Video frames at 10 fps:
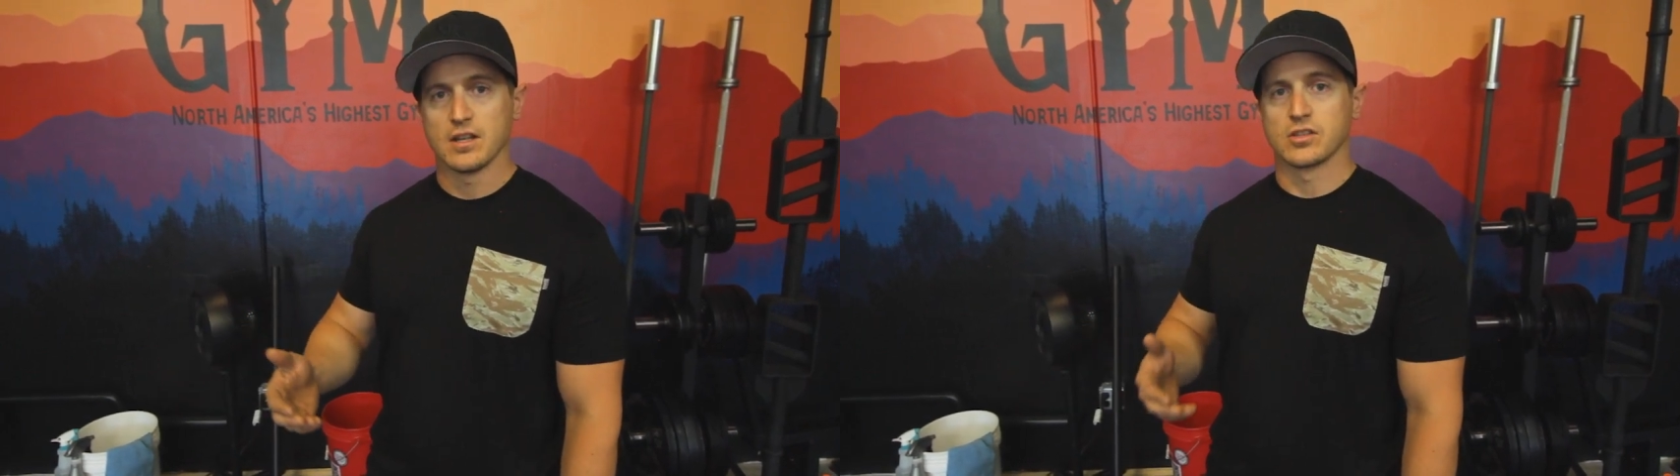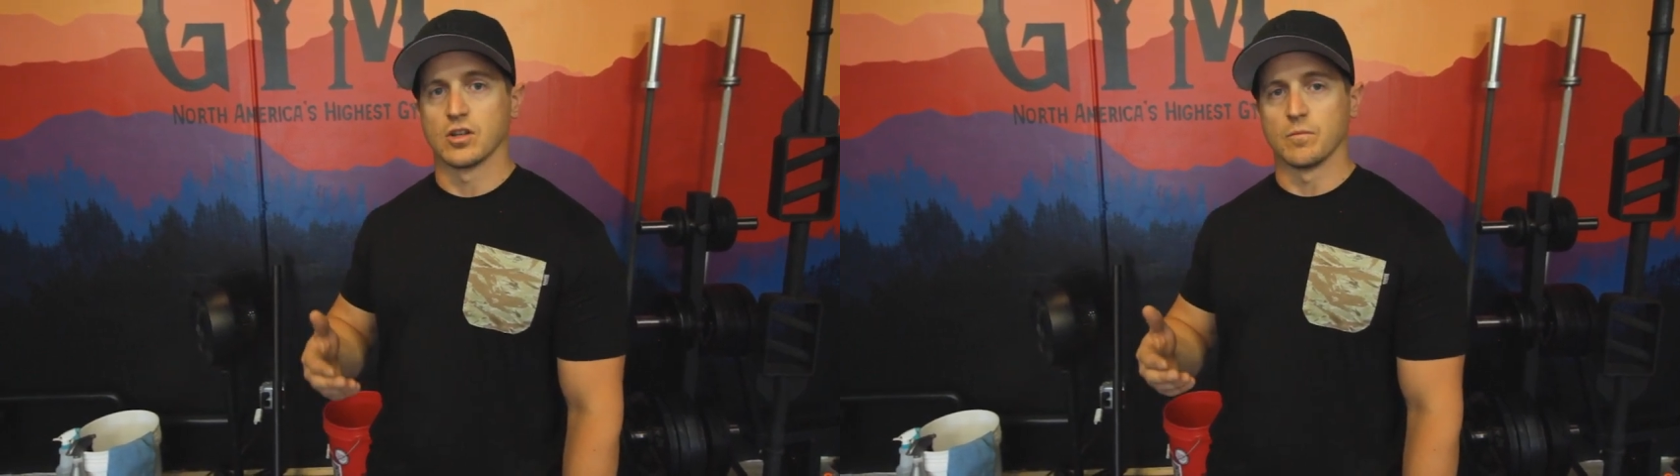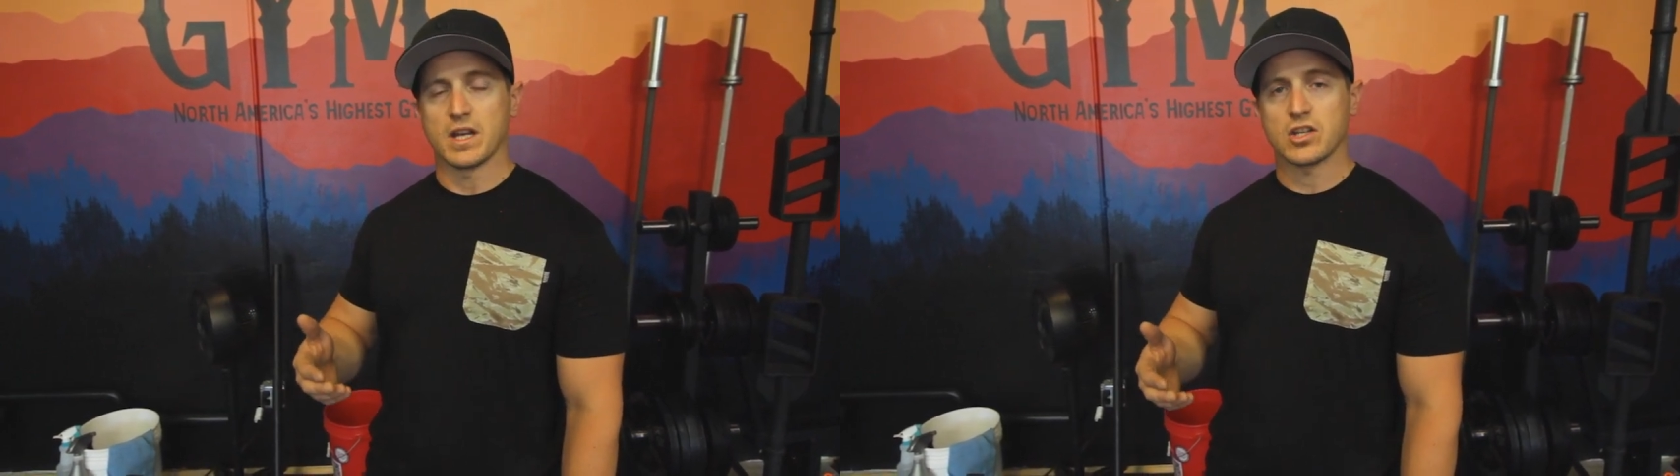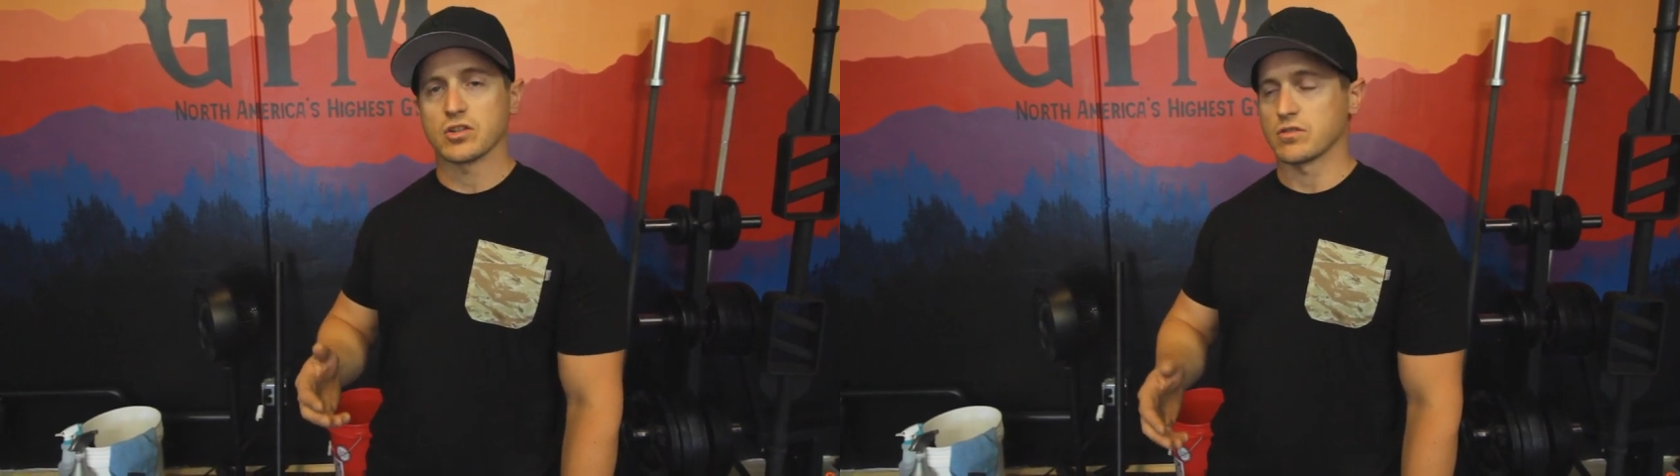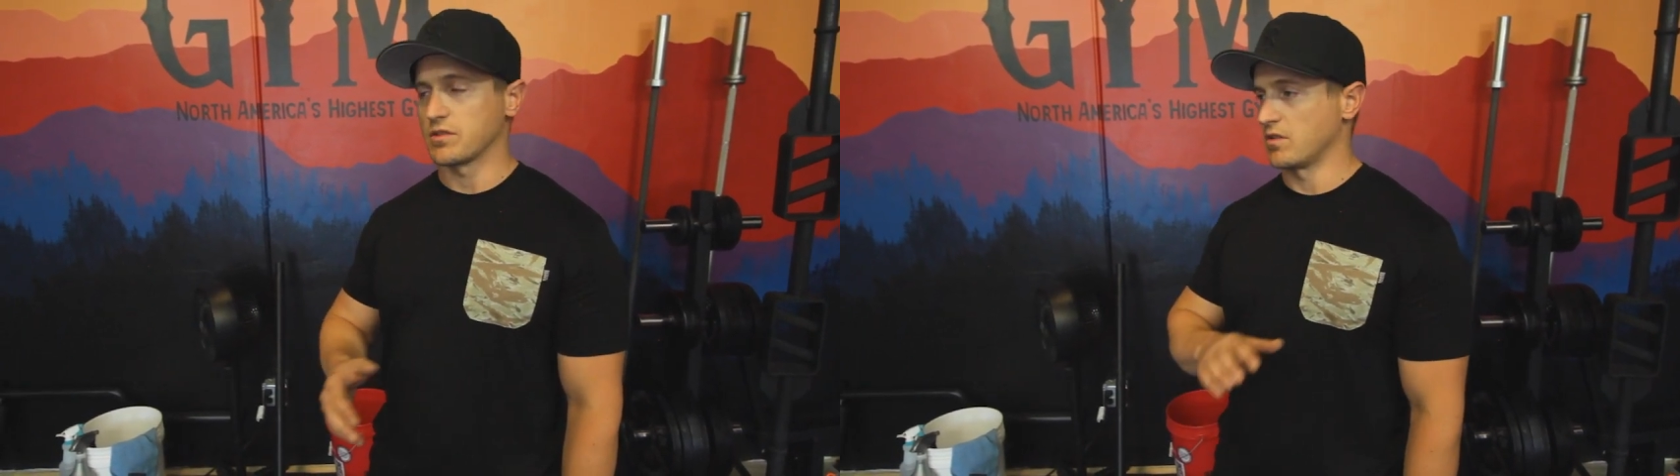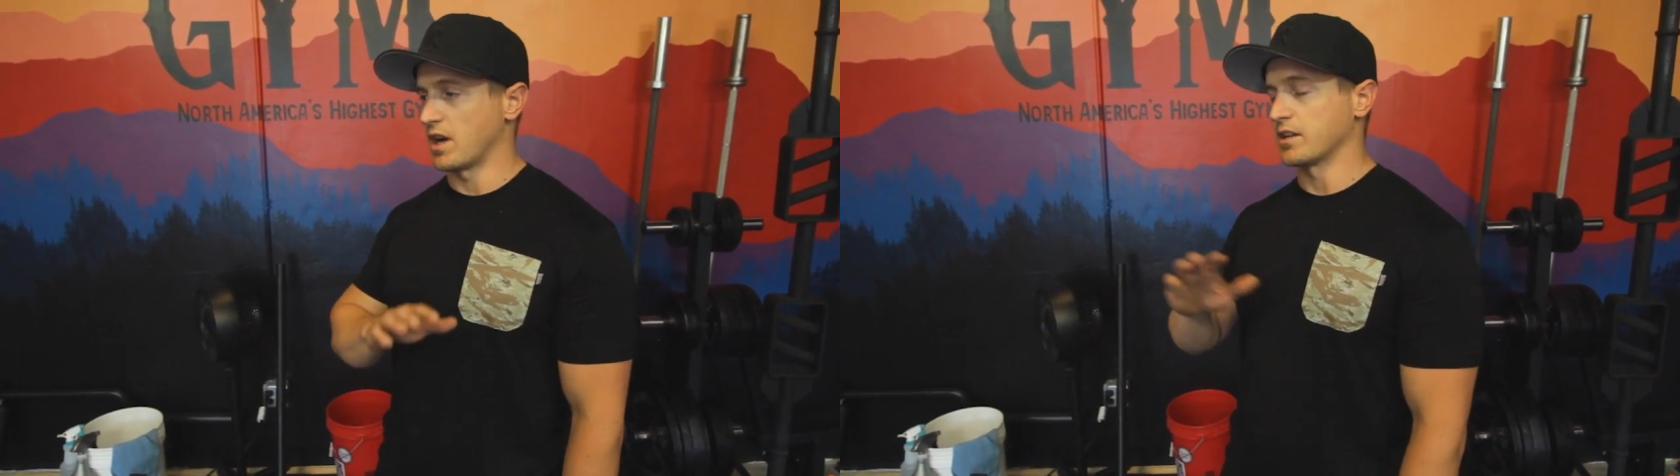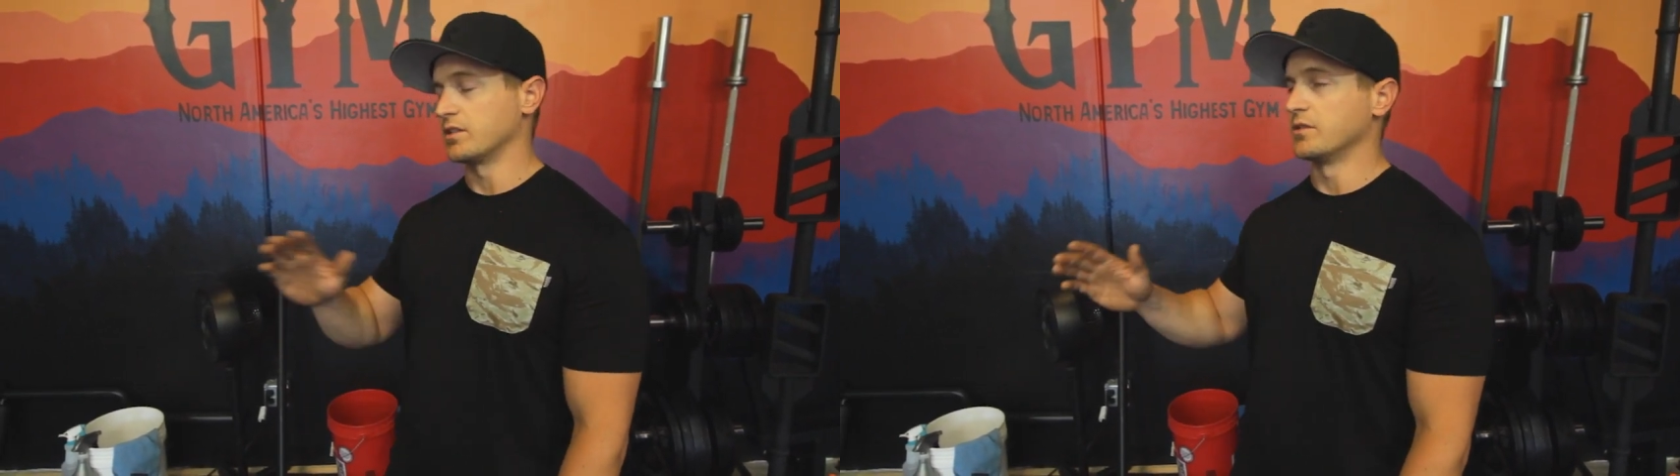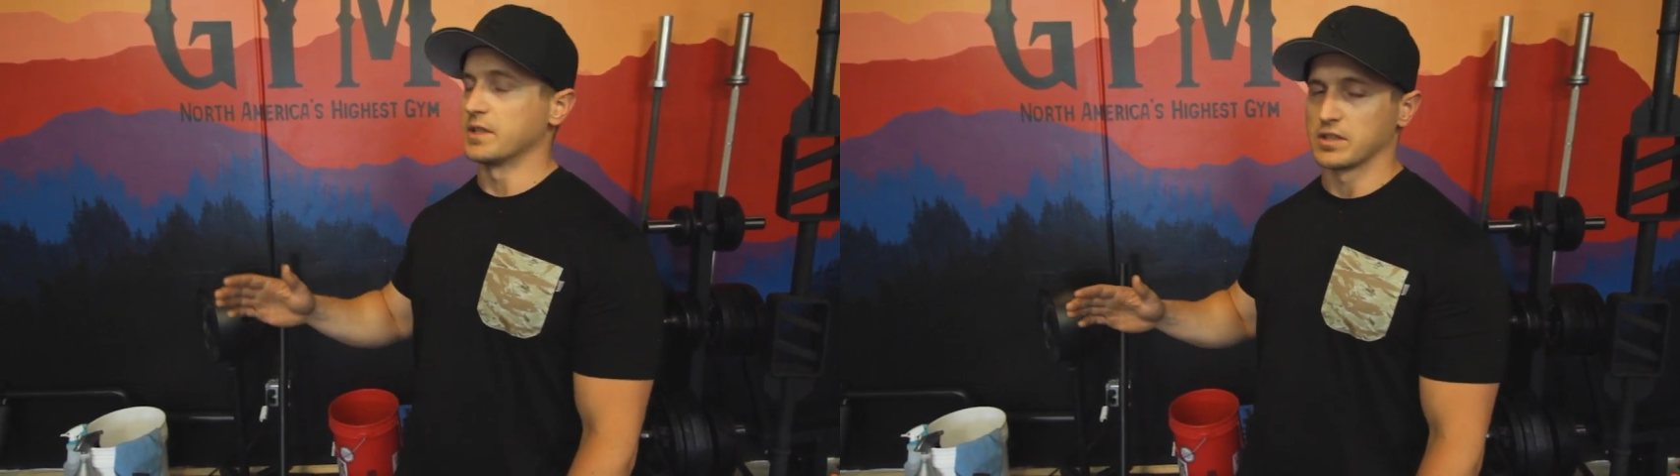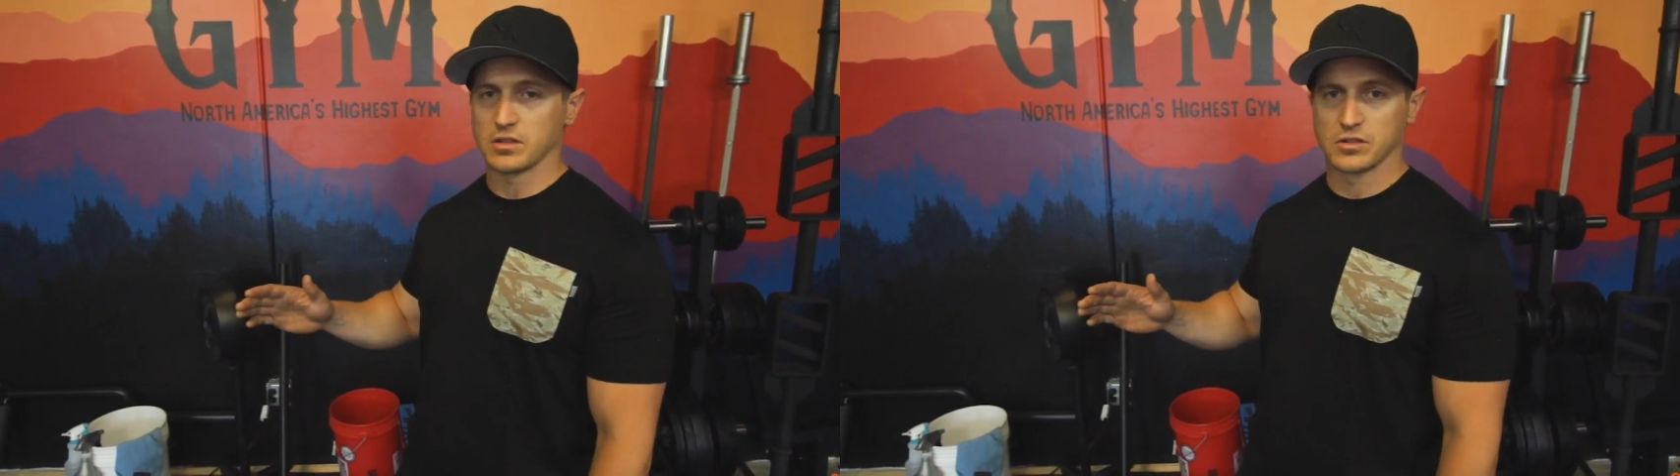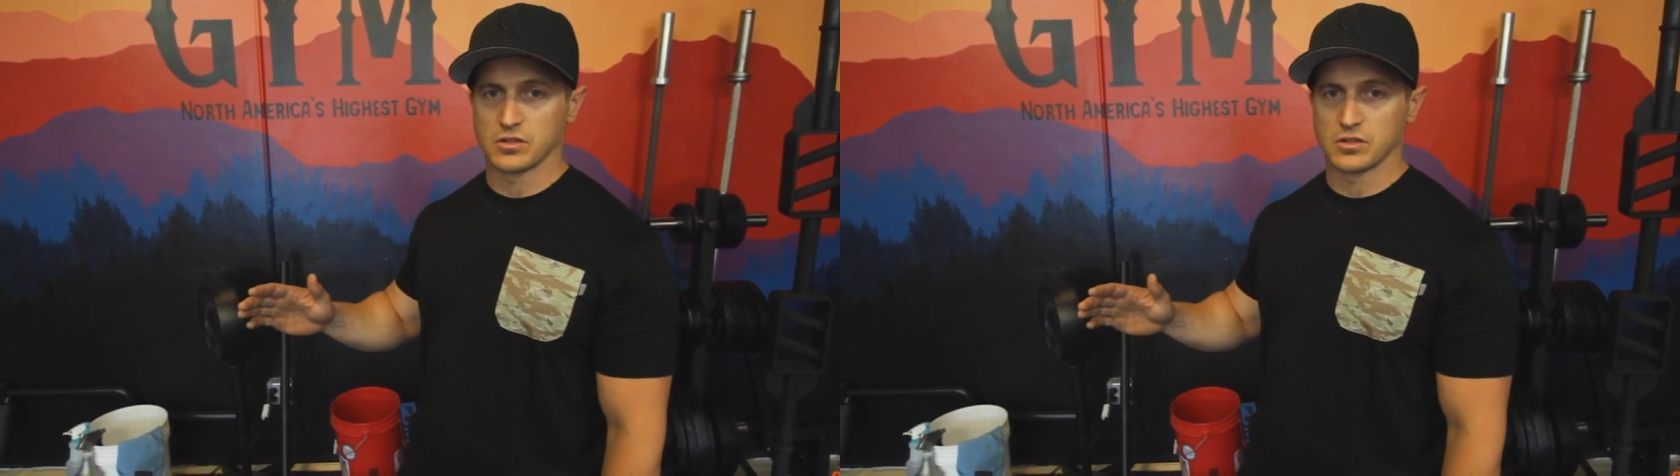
So make sure that you're not including